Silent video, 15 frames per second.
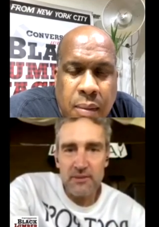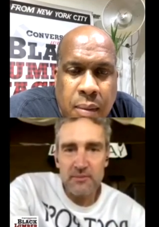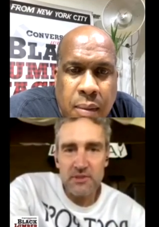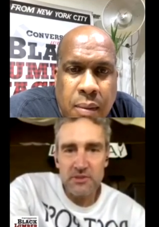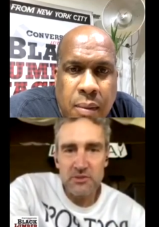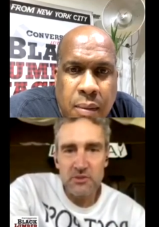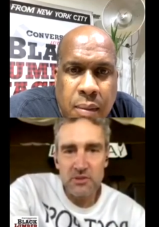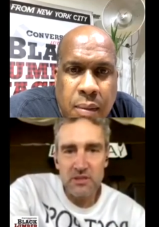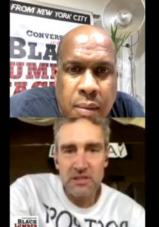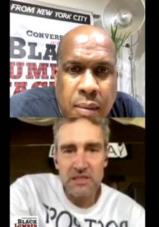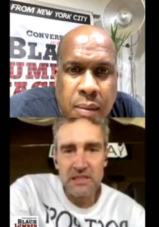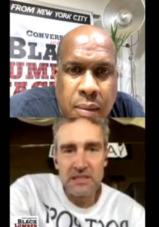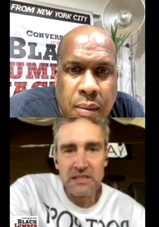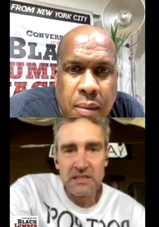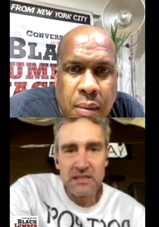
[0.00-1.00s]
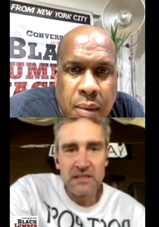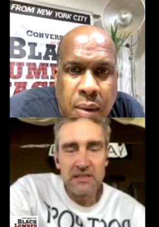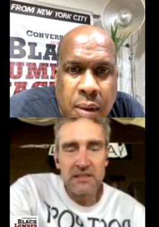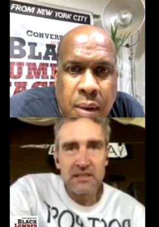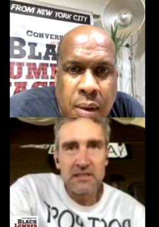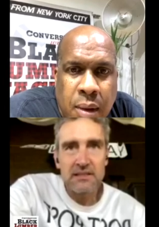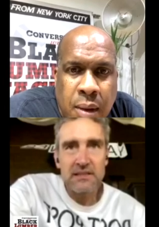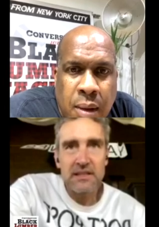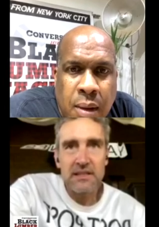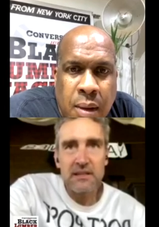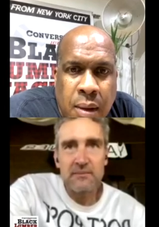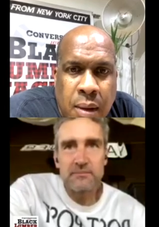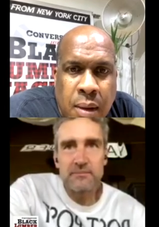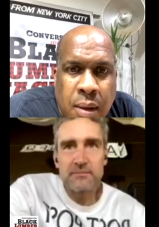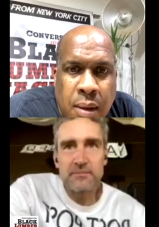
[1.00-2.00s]
Speaker 1: jeweler that I'm
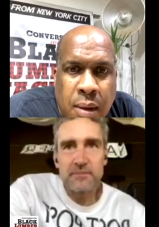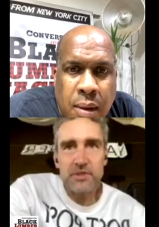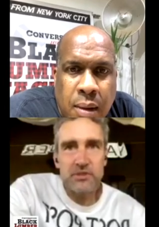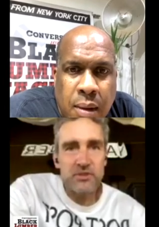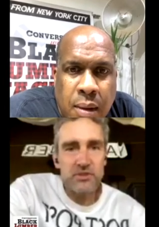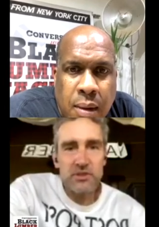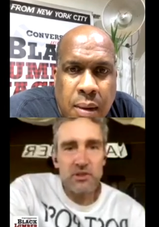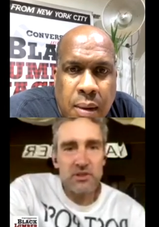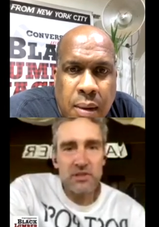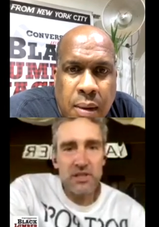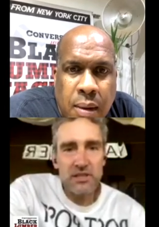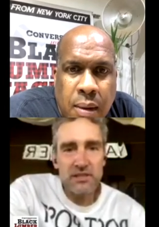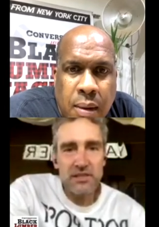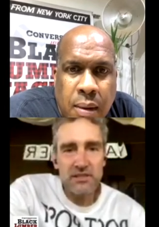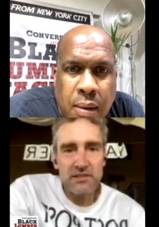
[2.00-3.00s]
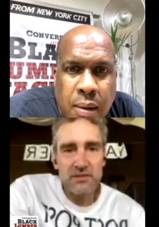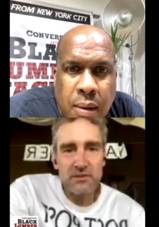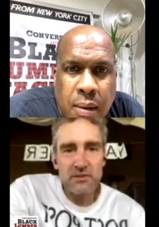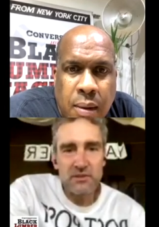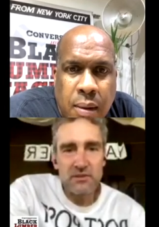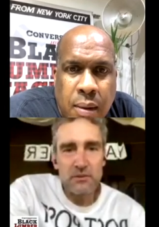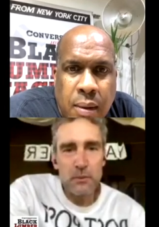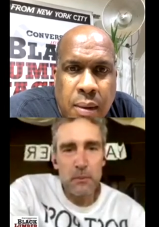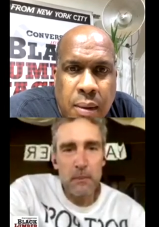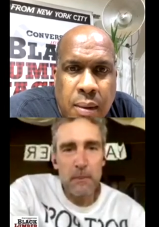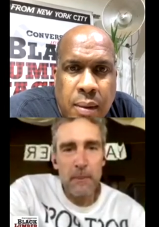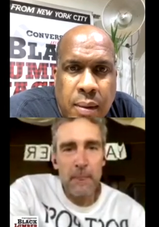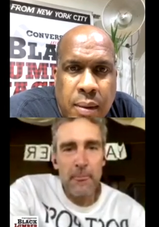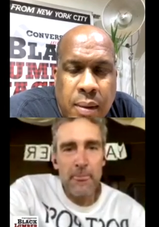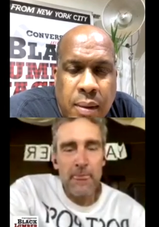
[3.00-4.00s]
um, totally lucked into.
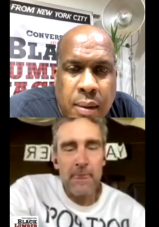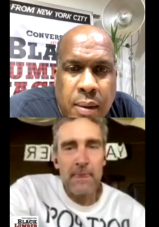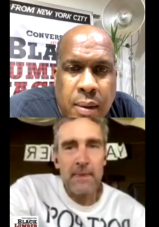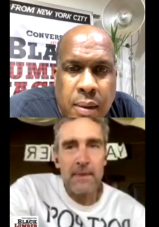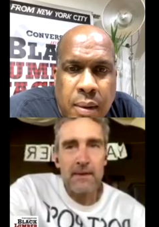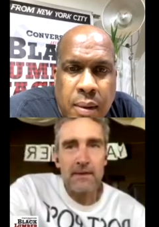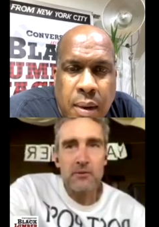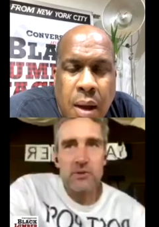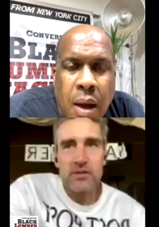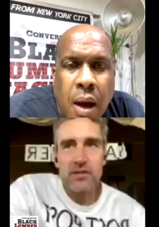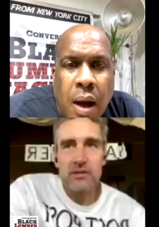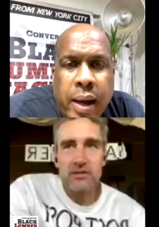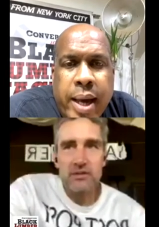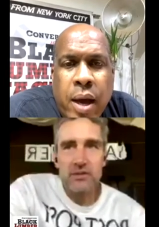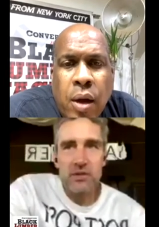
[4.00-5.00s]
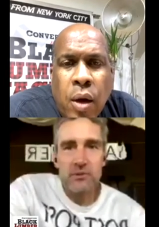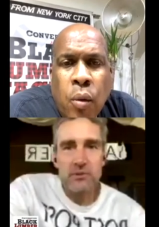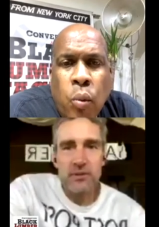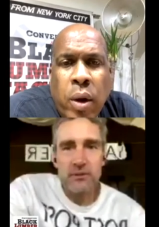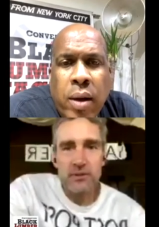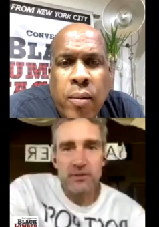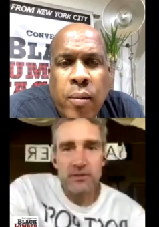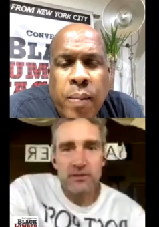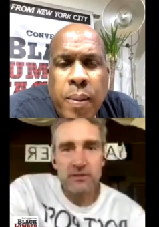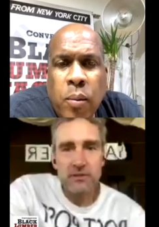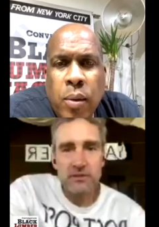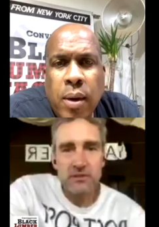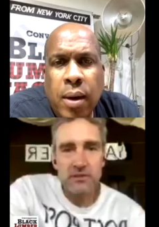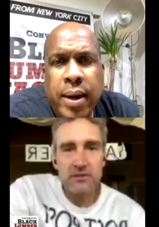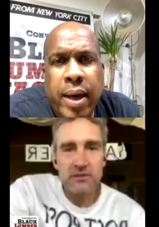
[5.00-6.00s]
Like okay, one,
Speaker 2: okay,
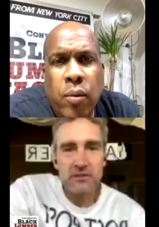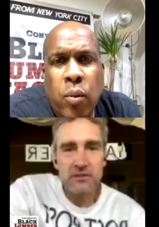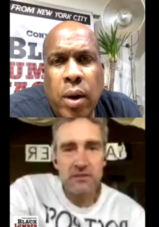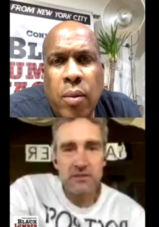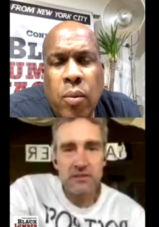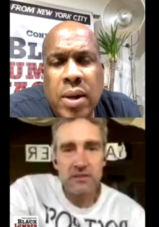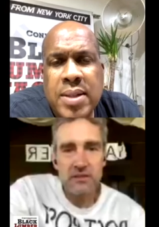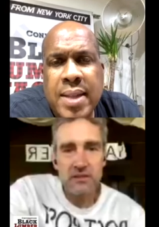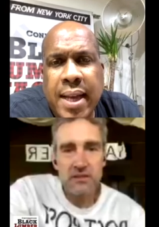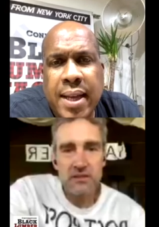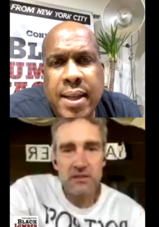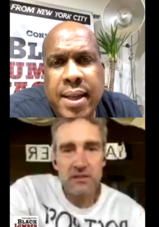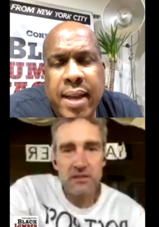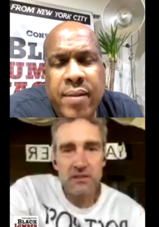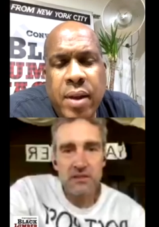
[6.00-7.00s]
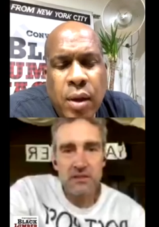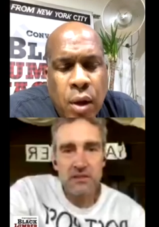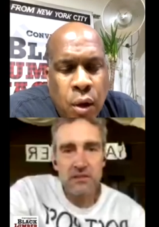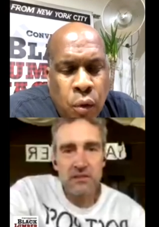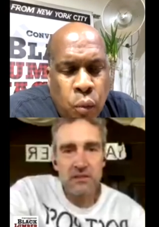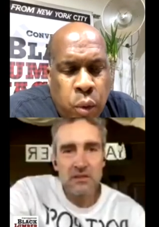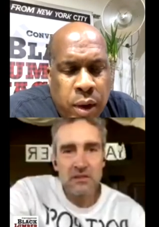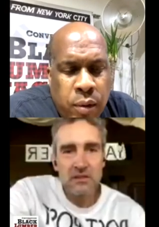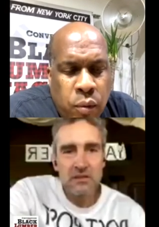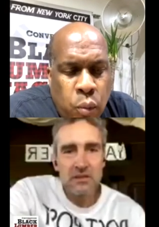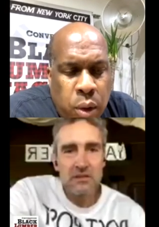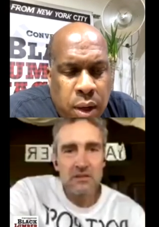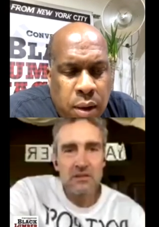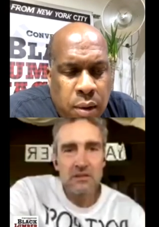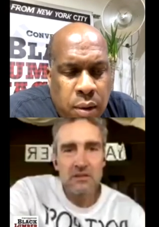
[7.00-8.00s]
one, one second, David. What what
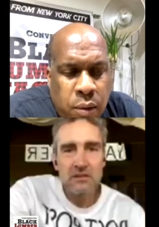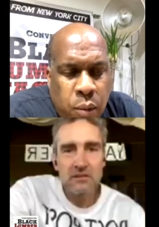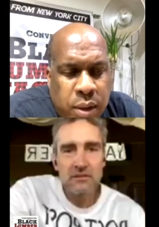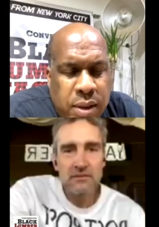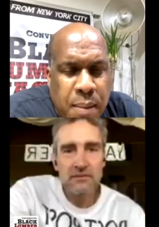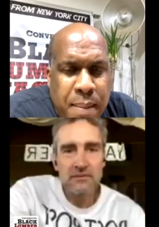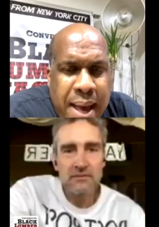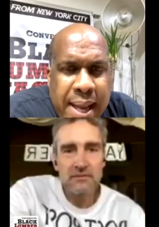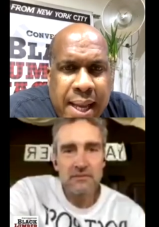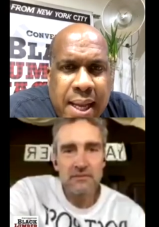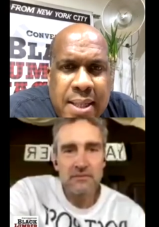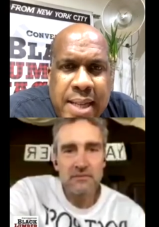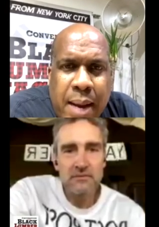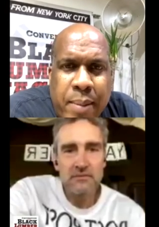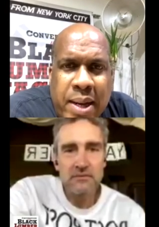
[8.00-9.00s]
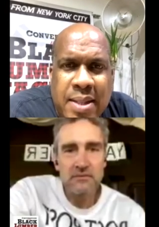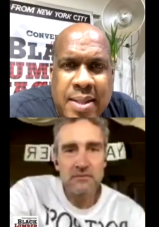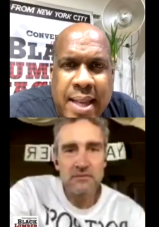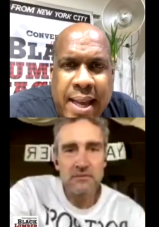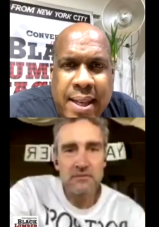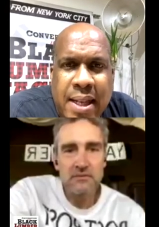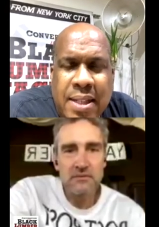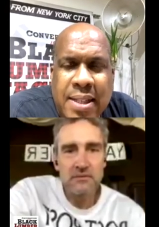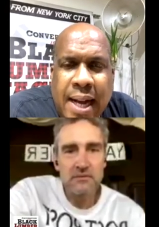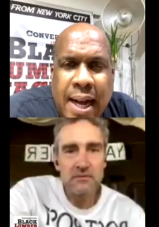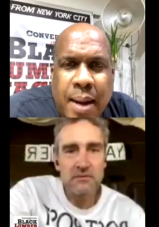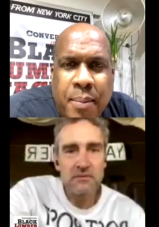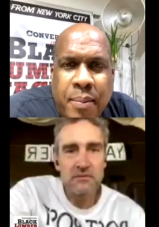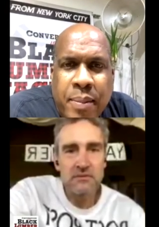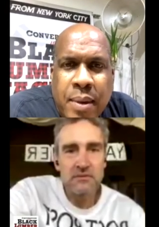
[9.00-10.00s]
with the mannequin job and the standing job,
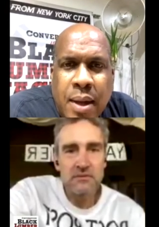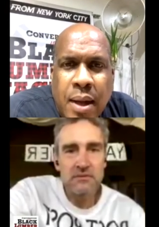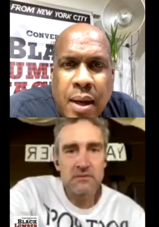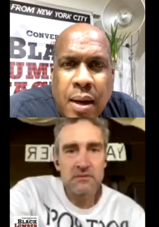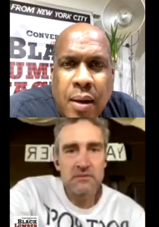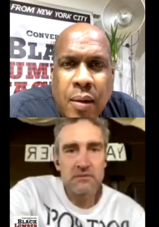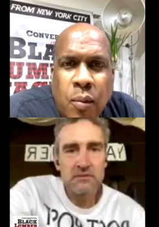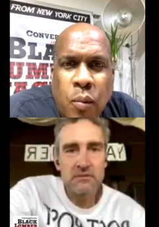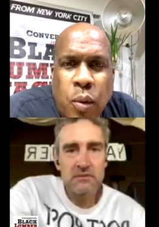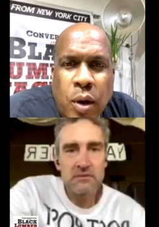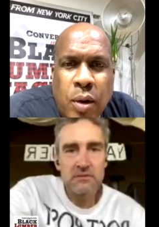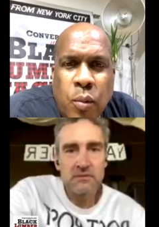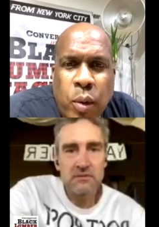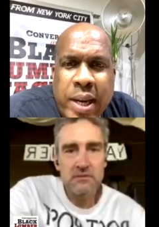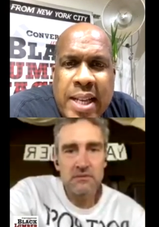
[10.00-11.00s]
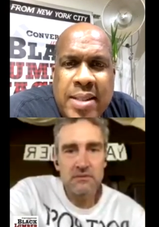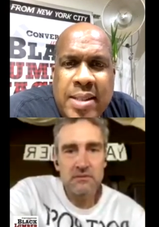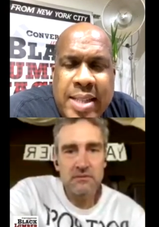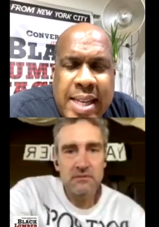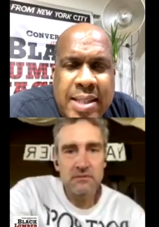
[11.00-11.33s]
were were these decent